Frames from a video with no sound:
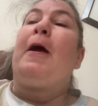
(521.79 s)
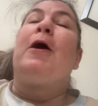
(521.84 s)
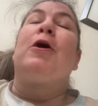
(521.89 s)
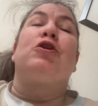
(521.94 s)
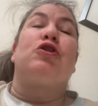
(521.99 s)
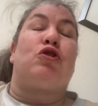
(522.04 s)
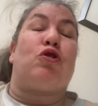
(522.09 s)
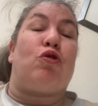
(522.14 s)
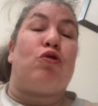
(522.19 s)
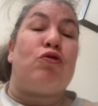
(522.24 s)

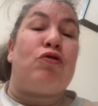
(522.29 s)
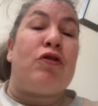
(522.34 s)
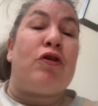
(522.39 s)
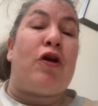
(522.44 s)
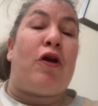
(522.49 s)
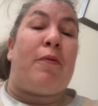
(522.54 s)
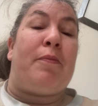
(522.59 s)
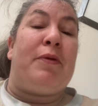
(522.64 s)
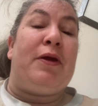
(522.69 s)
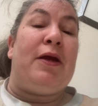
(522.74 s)
Children
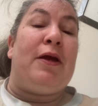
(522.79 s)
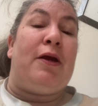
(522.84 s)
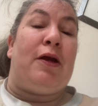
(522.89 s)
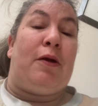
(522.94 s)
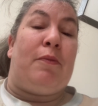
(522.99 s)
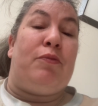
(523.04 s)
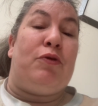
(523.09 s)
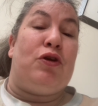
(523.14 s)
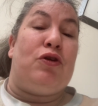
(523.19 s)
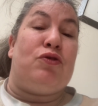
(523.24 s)
are being
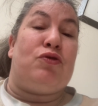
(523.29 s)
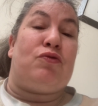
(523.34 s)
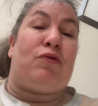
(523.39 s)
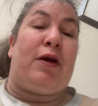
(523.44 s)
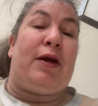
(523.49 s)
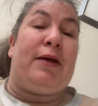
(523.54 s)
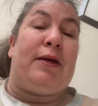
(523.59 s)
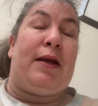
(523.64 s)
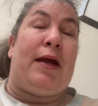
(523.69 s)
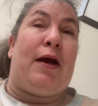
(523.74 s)
abused
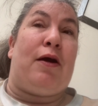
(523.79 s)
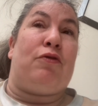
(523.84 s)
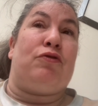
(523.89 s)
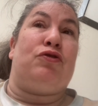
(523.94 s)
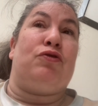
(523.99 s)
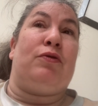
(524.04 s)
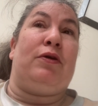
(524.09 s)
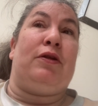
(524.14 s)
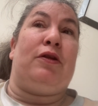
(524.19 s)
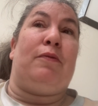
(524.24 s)
right now
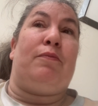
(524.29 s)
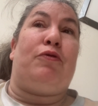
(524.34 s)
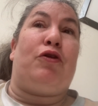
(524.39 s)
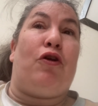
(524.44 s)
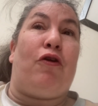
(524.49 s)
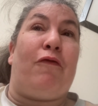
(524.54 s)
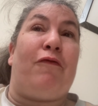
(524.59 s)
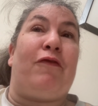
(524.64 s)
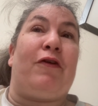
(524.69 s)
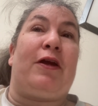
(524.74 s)
doing the
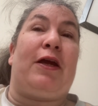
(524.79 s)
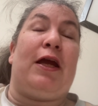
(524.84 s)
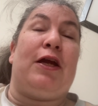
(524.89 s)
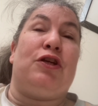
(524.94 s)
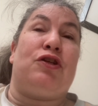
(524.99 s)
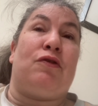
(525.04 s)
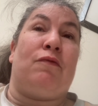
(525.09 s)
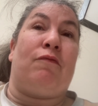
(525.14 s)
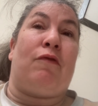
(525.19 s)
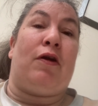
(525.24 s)

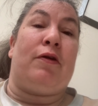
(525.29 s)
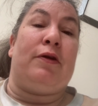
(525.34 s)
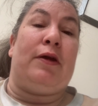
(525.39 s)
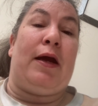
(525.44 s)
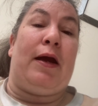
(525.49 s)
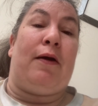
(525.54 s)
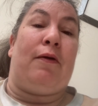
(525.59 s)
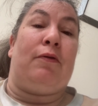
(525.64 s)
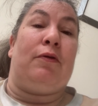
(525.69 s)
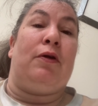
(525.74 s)
purification
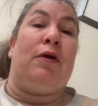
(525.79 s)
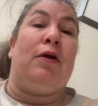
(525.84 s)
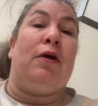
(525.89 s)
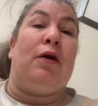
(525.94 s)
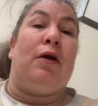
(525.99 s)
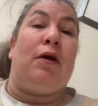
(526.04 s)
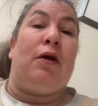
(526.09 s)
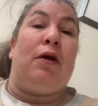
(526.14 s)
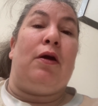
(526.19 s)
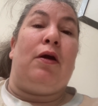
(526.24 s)
rundown
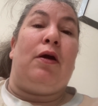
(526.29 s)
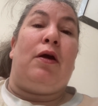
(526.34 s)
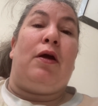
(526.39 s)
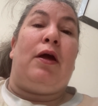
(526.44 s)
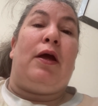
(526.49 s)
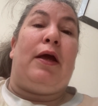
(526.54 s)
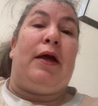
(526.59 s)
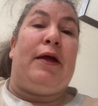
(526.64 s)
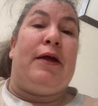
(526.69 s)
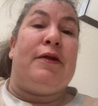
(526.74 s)

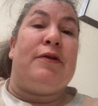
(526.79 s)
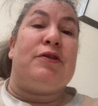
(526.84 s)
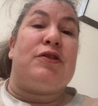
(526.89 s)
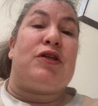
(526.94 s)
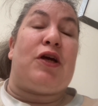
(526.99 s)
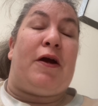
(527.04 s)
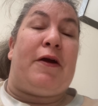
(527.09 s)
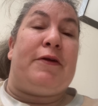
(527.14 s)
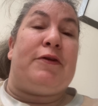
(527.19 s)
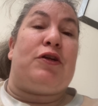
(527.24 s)
in
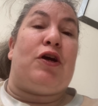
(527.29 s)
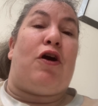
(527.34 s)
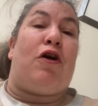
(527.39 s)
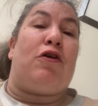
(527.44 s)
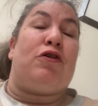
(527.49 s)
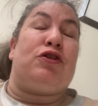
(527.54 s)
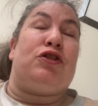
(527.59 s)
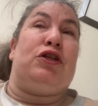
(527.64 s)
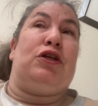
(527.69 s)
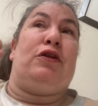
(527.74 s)

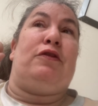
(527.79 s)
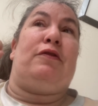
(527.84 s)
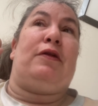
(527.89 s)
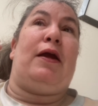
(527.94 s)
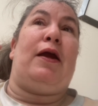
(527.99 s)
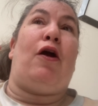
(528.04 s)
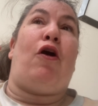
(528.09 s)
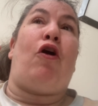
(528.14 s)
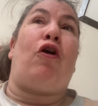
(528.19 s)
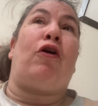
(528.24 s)
Scientology.
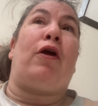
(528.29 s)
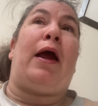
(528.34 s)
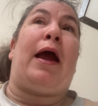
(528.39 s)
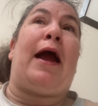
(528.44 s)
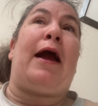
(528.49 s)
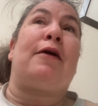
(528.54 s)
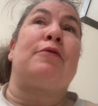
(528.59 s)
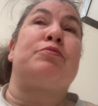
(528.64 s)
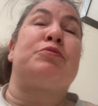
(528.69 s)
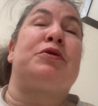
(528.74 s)
They are
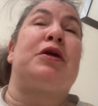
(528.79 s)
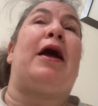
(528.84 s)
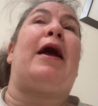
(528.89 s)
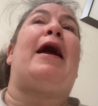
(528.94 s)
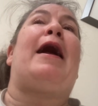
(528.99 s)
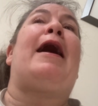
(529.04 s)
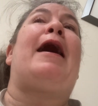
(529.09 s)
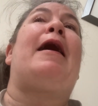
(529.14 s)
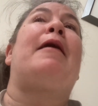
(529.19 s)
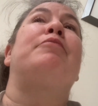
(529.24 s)

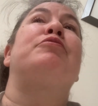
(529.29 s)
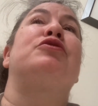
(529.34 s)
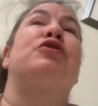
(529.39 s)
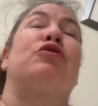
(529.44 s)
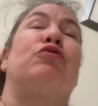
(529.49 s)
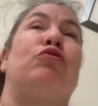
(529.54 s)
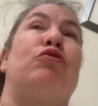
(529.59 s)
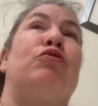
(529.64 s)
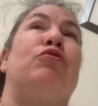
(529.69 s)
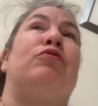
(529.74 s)

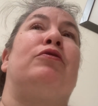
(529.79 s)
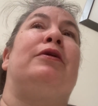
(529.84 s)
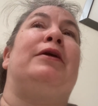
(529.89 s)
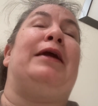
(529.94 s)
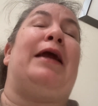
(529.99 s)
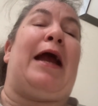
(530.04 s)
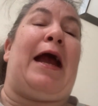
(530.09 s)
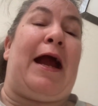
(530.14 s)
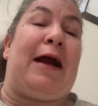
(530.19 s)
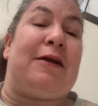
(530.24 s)

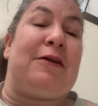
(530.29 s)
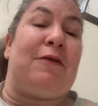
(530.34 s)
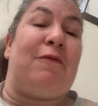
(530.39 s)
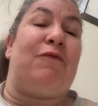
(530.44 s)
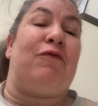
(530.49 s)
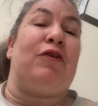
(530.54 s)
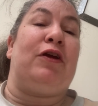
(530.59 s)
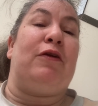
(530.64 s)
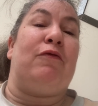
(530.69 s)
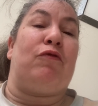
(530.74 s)
absolutely
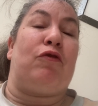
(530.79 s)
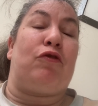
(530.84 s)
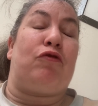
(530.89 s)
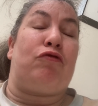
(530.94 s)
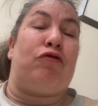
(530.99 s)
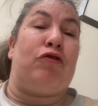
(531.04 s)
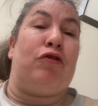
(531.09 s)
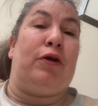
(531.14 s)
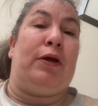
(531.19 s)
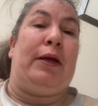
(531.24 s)
actively
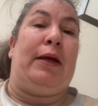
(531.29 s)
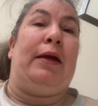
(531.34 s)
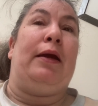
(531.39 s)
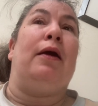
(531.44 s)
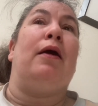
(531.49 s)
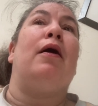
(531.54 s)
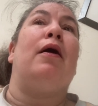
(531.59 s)
recruiting.